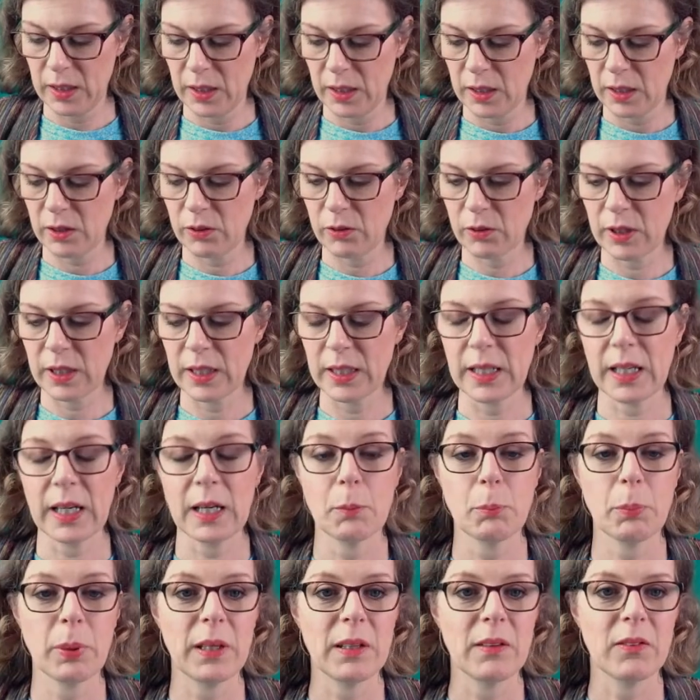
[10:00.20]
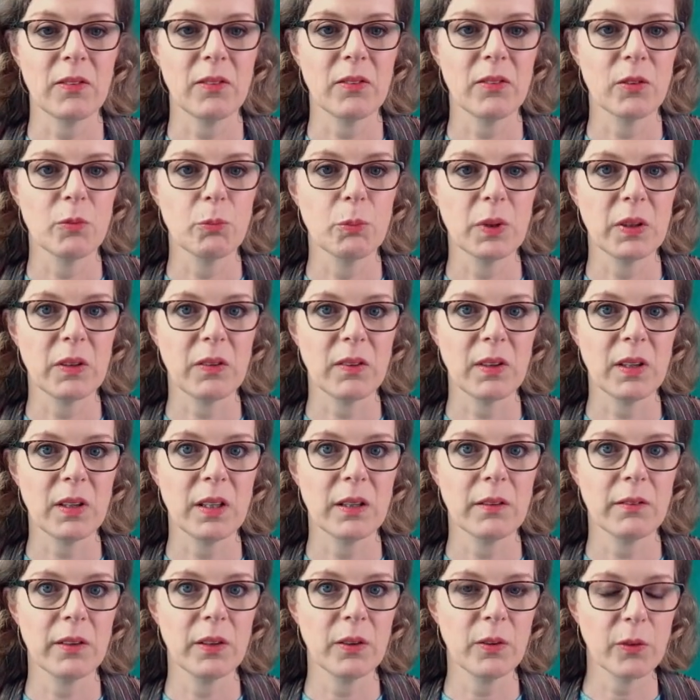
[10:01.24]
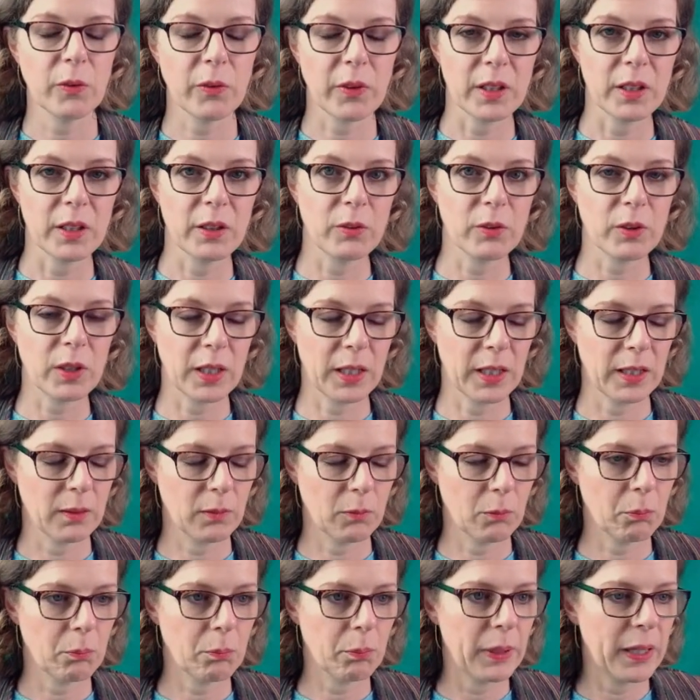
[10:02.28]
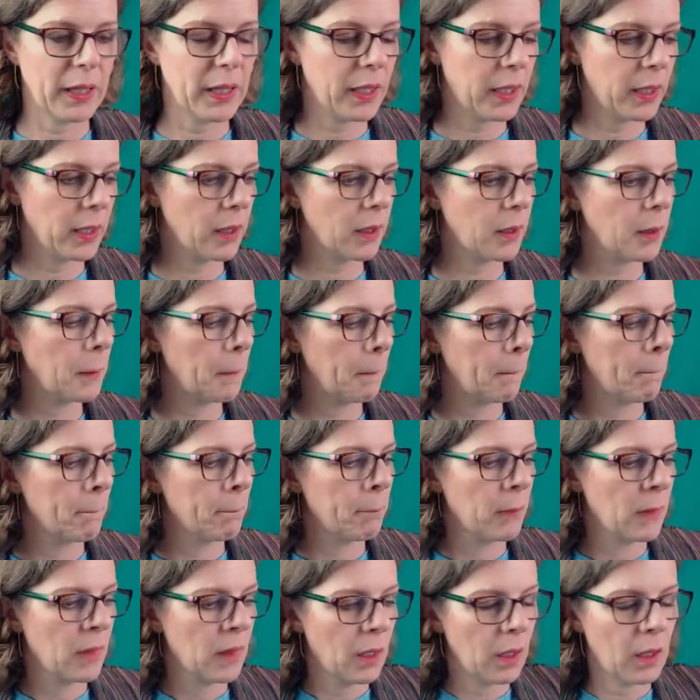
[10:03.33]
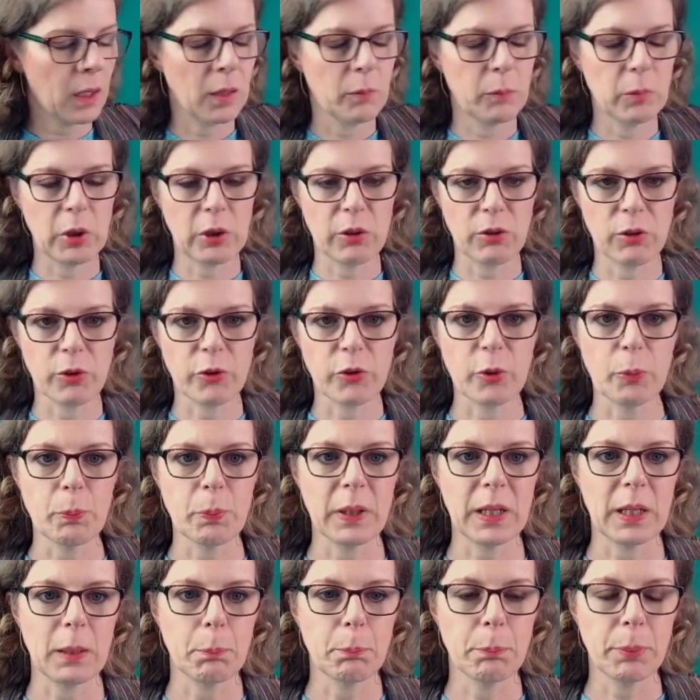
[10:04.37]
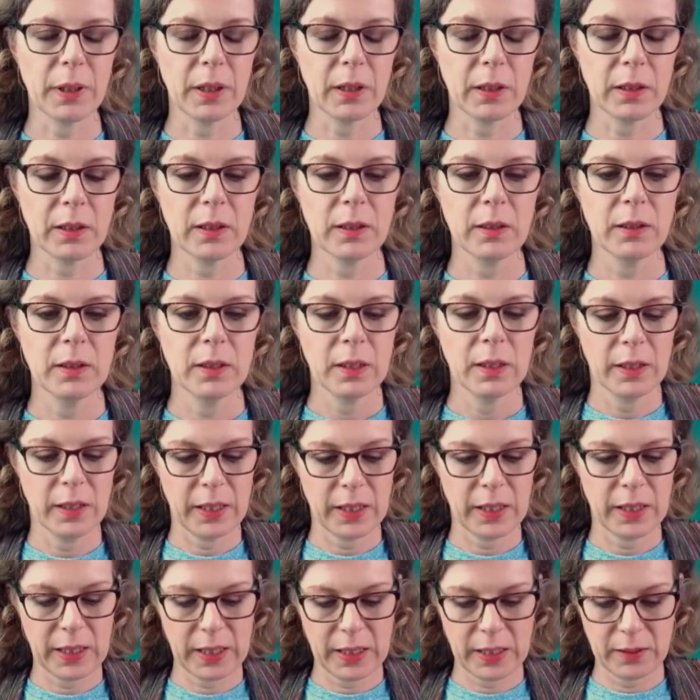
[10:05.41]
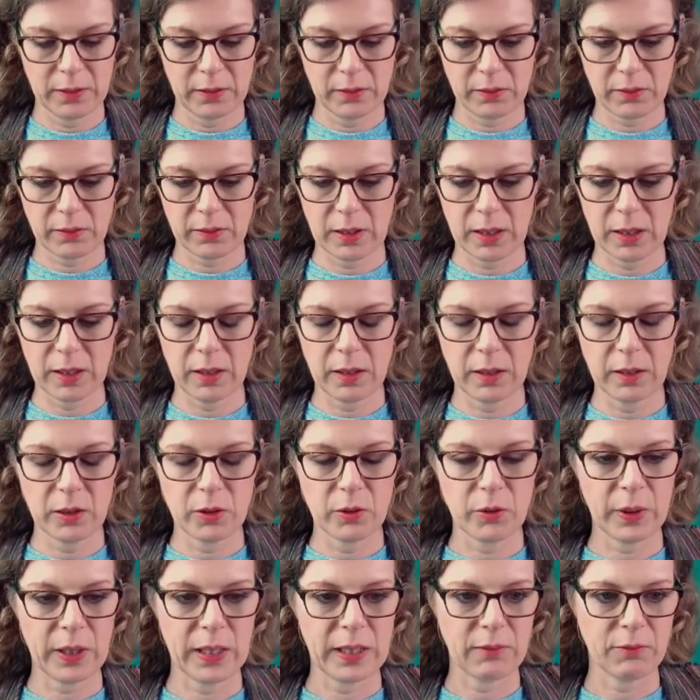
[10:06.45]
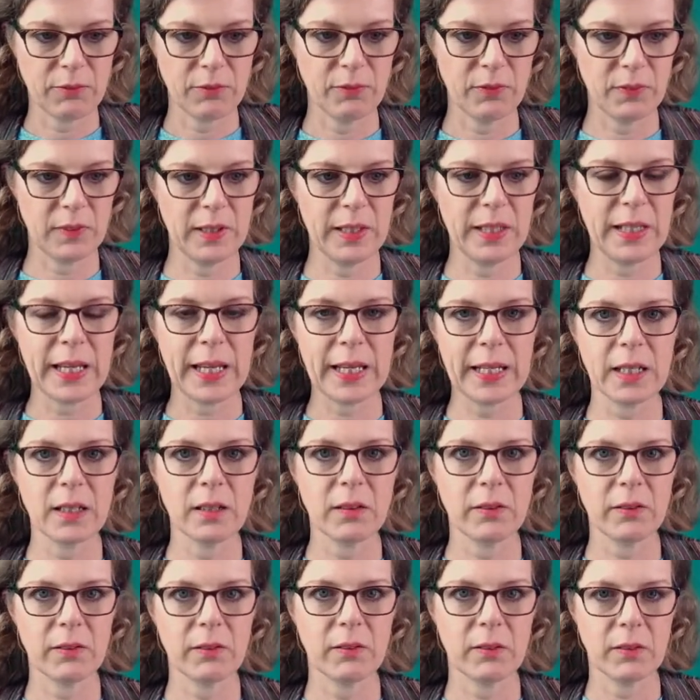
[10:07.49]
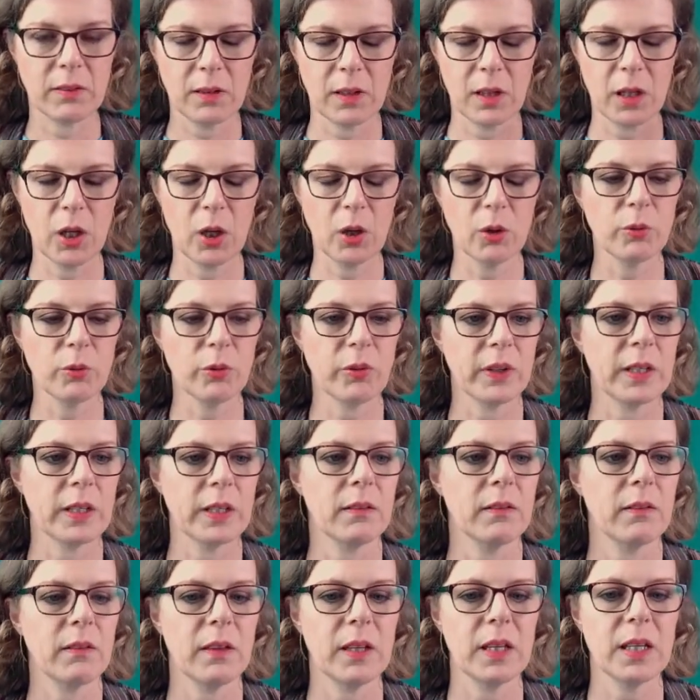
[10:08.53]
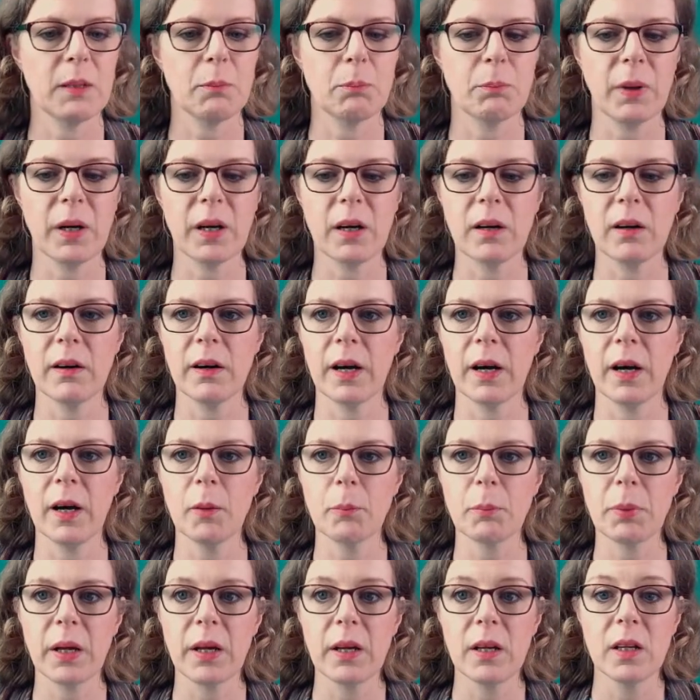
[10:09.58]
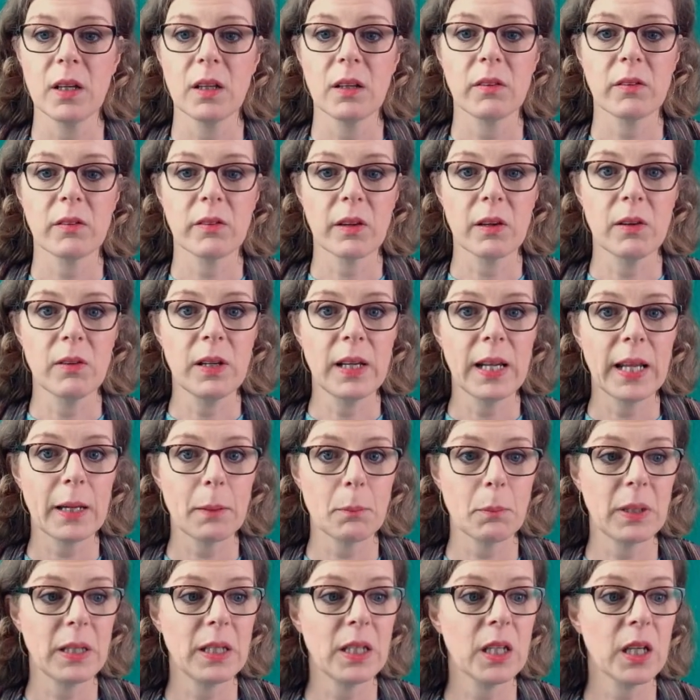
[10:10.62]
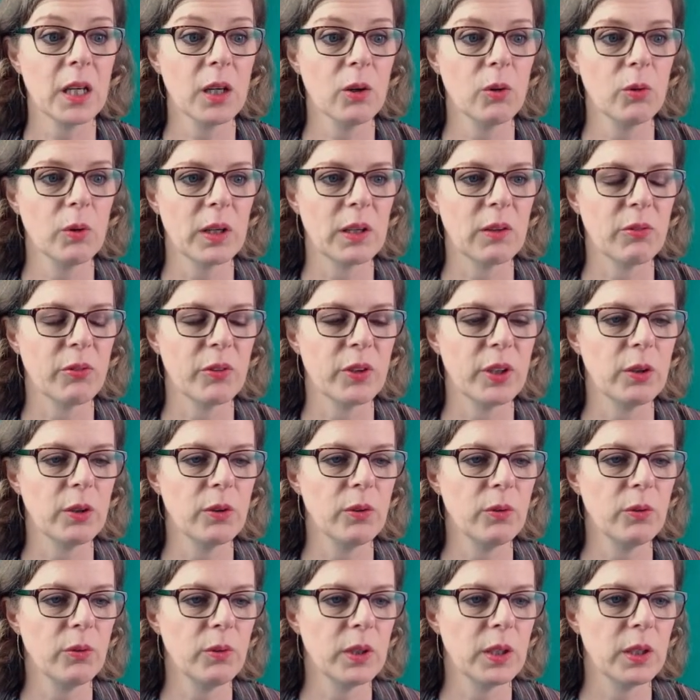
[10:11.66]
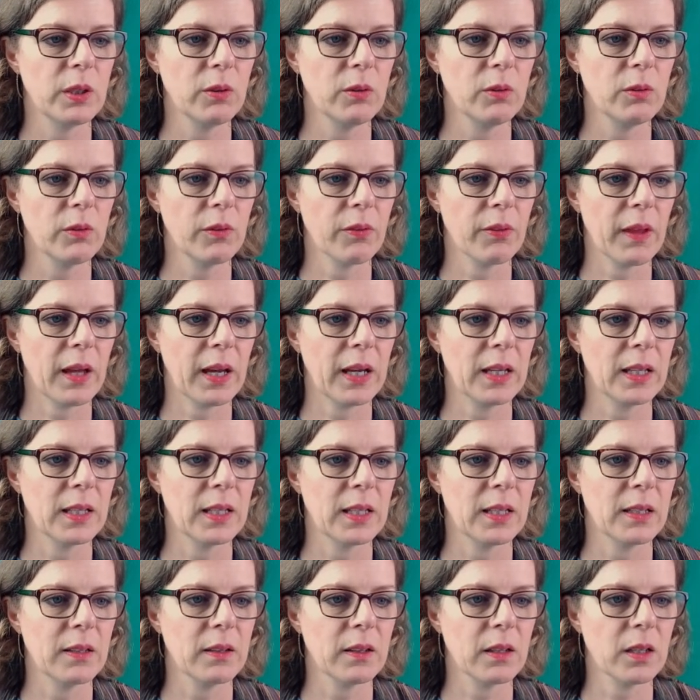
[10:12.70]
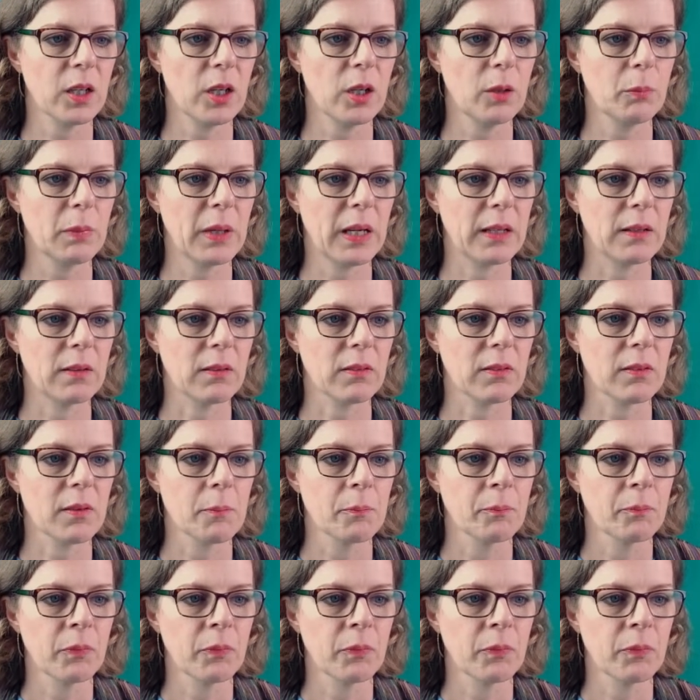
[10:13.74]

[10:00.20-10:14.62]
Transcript: You can get pieces of material that you can pin across a big bar, and you have legs holding the bar up. So let me know if you use that in the comments.